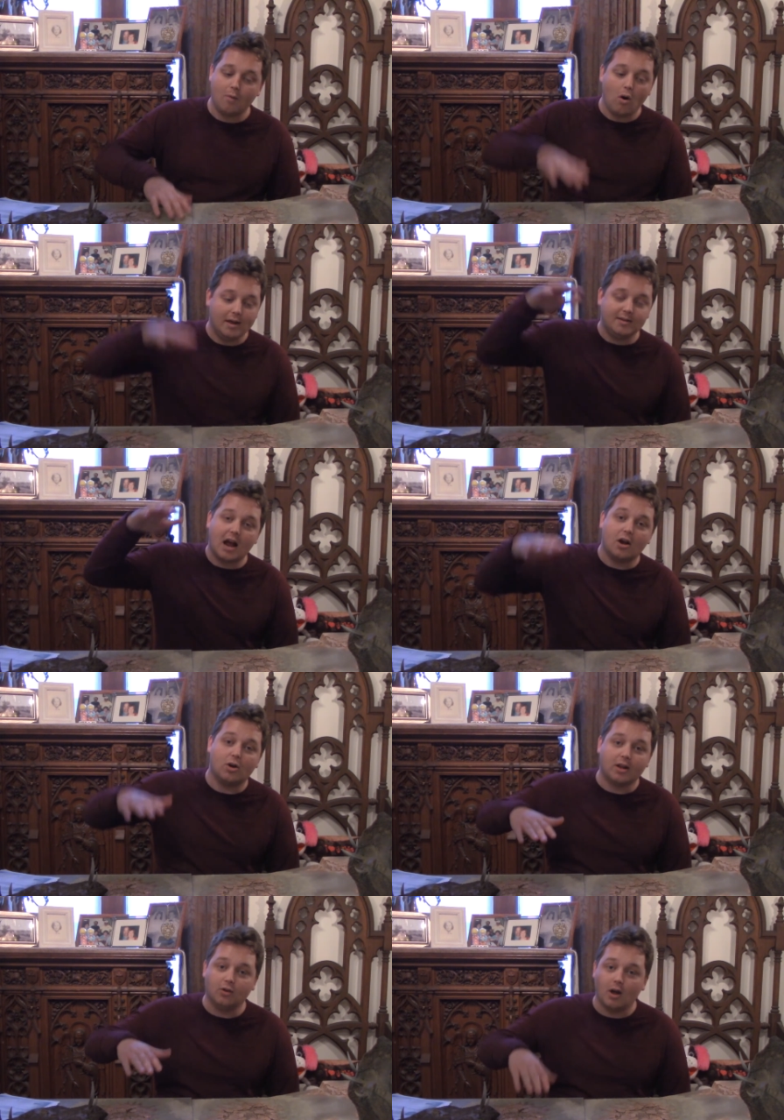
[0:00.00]

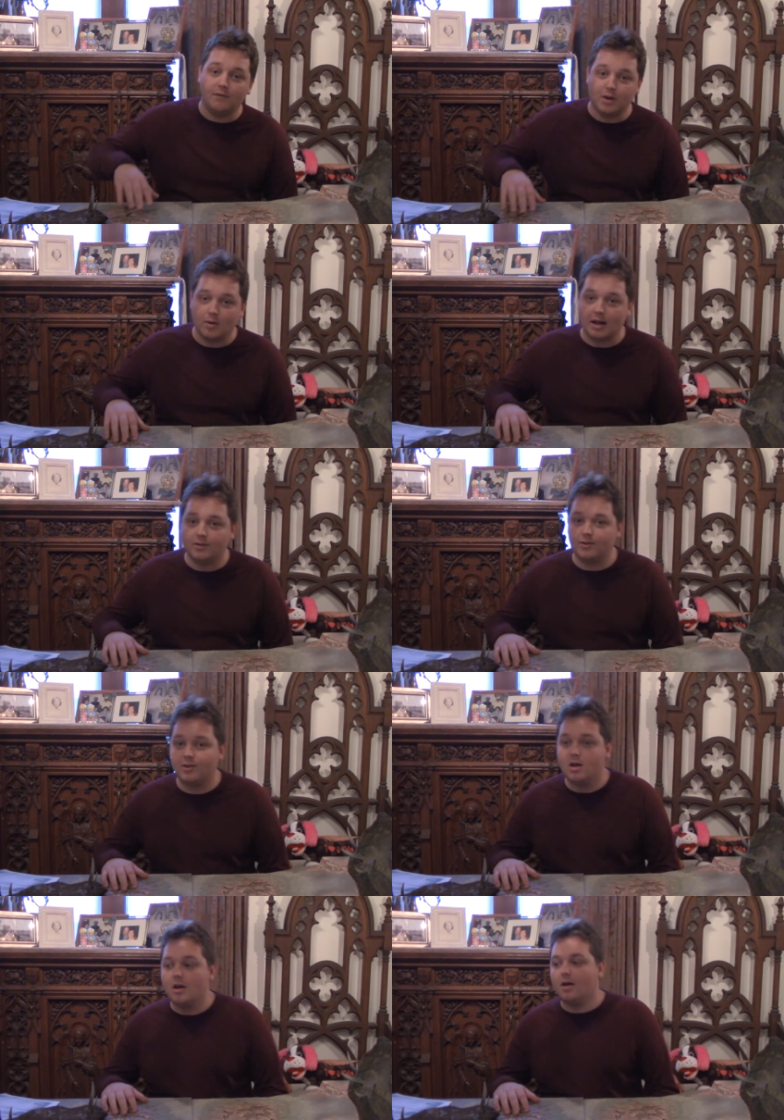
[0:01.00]
entire killed off units,
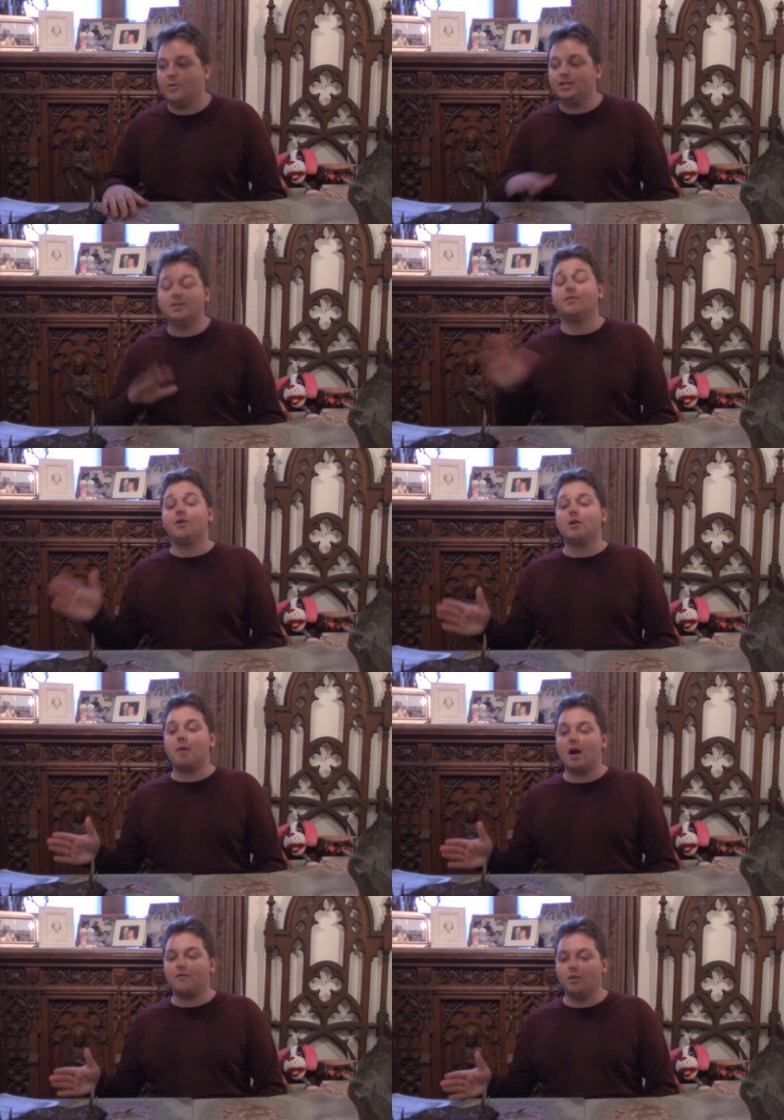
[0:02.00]
which is a very
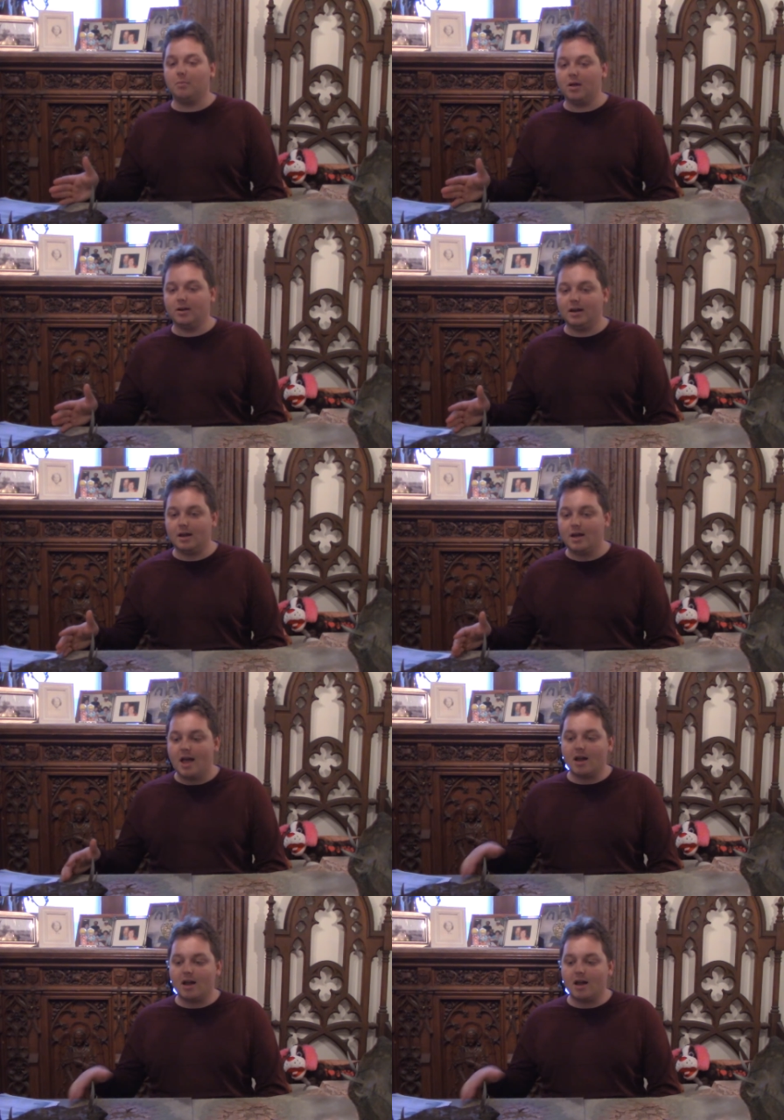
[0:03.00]
powerful ability.